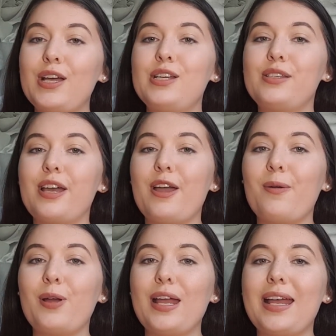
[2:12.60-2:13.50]

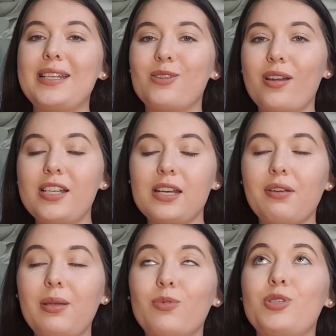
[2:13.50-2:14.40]
So it's not
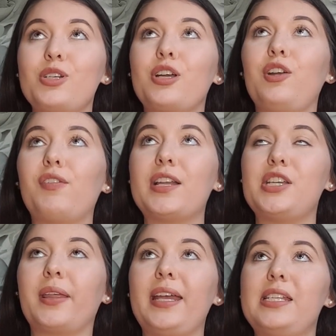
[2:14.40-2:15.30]
necessarily much
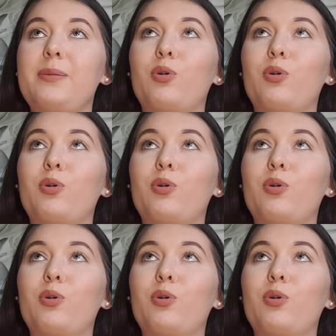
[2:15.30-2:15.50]
congratulated,